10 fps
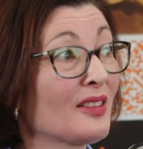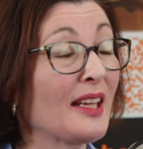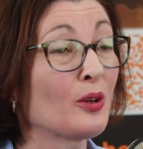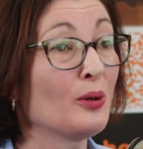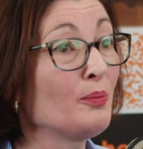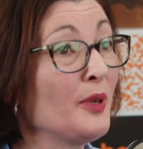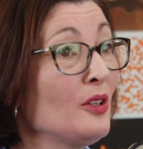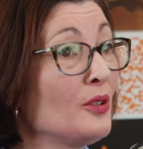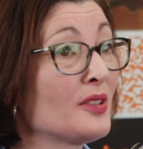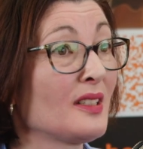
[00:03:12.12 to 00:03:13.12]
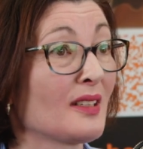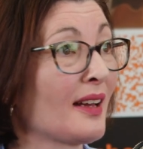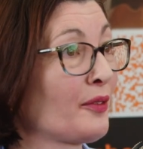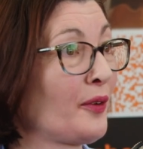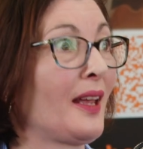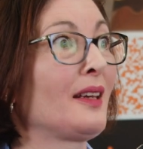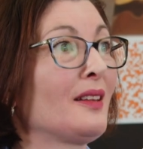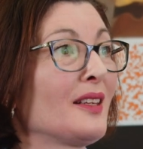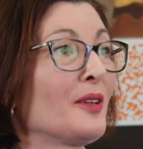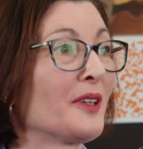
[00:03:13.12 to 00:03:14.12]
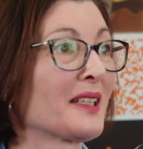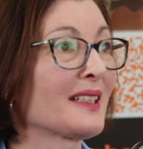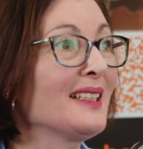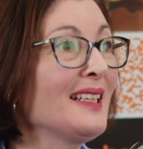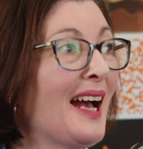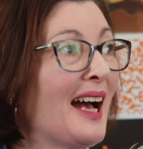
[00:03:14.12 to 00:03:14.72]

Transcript: They could be using data for anything, really.